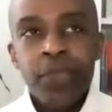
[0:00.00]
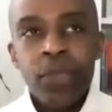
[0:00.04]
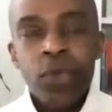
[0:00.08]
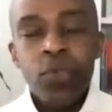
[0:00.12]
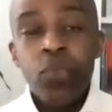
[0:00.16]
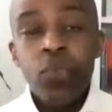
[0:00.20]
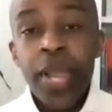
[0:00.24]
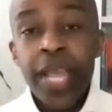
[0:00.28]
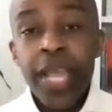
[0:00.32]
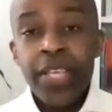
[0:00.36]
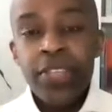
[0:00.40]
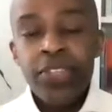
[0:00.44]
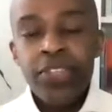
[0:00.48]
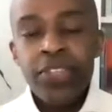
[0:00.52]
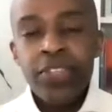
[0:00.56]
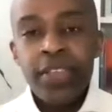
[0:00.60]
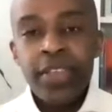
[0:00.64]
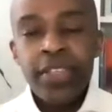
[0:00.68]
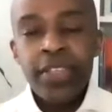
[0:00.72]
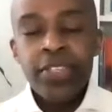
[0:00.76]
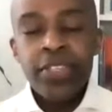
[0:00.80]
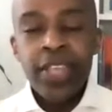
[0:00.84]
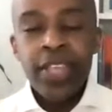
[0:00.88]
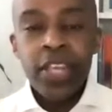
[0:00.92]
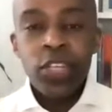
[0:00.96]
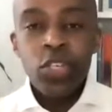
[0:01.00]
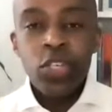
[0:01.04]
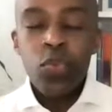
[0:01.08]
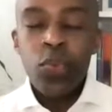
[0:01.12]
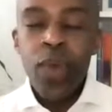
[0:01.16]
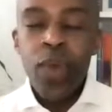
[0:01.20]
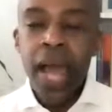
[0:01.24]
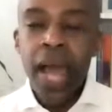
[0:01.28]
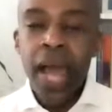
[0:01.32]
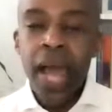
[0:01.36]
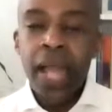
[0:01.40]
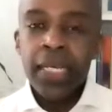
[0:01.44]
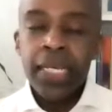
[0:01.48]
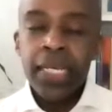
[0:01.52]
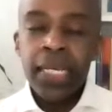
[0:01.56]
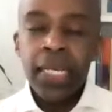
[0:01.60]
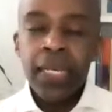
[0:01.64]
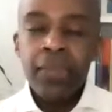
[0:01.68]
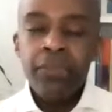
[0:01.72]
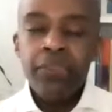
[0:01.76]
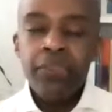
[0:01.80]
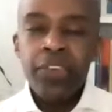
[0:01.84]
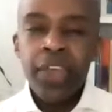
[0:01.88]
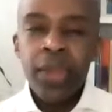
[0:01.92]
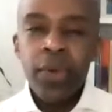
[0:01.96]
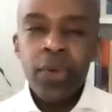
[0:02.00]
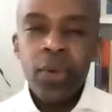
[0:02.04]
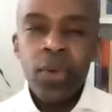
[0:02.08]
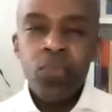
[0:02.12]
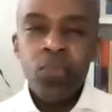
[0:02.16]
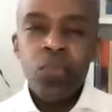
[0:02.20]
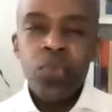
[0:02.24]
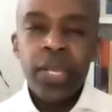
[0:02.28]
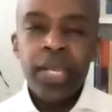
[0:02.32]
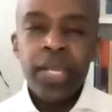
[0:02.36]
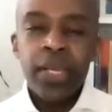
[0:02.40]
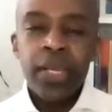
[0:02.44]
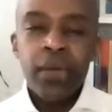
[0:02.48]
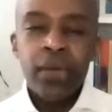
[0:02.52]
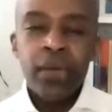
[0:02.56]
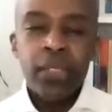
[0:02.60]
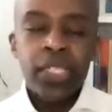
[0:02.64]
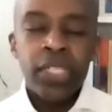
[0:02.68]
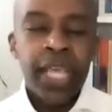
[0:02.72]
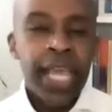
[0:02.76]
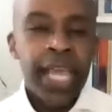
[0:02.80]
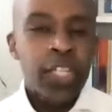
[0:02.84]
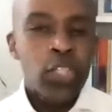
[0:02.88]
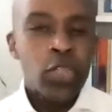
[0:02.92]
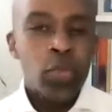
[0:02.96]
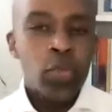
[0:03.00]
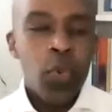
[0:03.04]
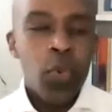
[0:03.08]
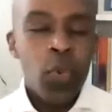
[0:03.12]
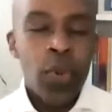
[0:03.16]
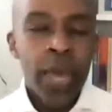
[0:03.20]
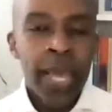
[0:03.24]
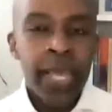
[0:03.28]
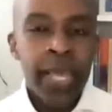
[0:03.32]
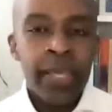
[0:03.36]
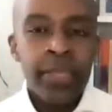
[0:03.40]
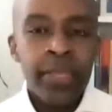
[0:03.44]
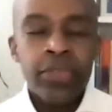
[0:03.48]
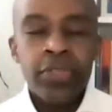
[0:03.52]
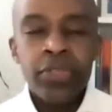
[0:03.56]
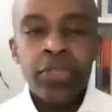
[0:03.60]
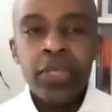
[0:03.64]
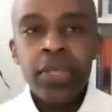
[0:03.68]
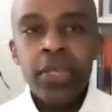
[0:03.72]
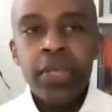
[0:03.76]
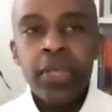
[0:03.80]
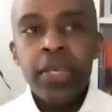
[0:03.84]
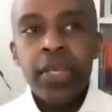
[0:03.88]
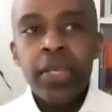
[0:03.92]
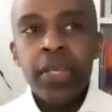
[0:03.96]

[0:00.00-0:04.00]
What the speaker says: race and sexuality in very real, tangible ways